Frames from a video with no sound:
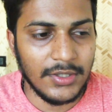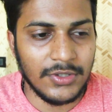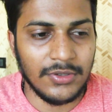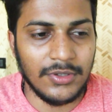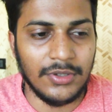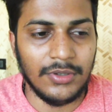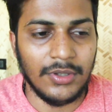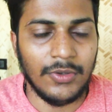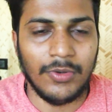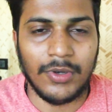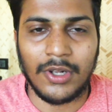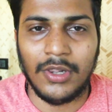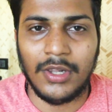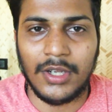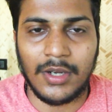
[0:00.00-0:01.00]
So
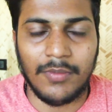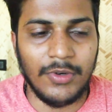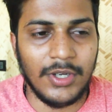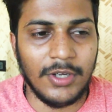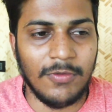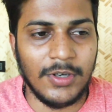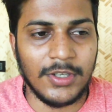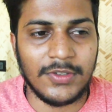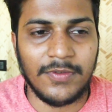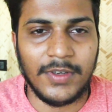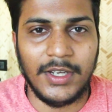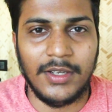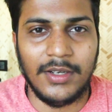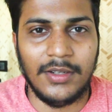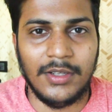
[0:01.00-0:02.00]
overall, the computer works
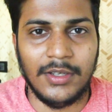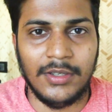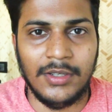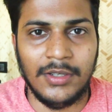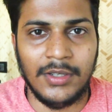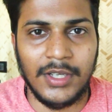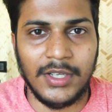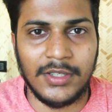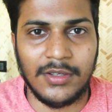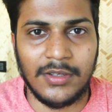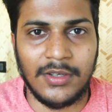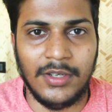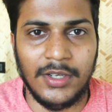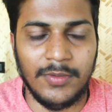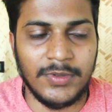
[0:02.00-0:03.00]
fine. The
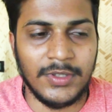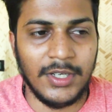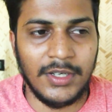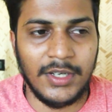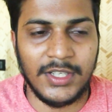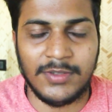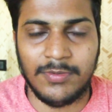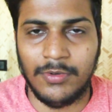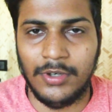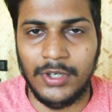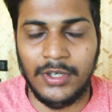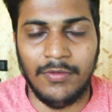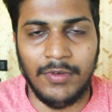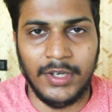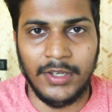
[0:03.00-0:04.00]
clips get
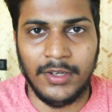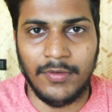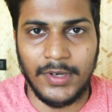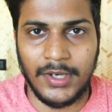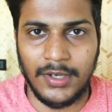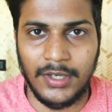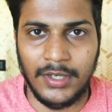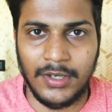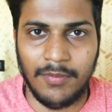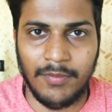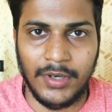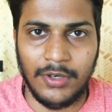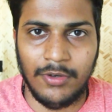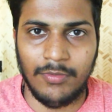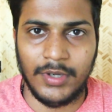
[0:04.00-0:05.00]
exported very quickly
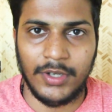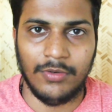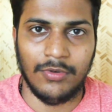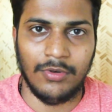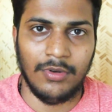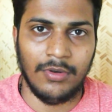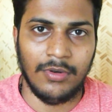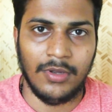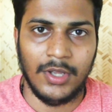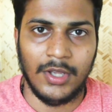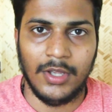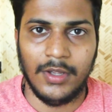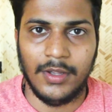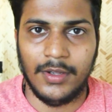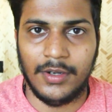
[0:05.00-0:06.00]
compared to my old
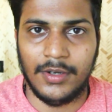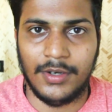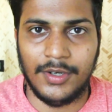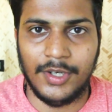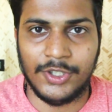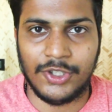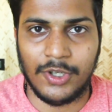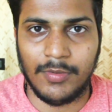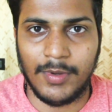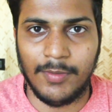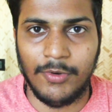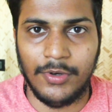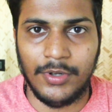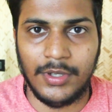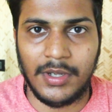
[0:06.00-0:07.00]
uh, desktop
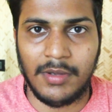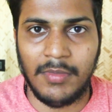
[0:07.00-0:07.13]
computer.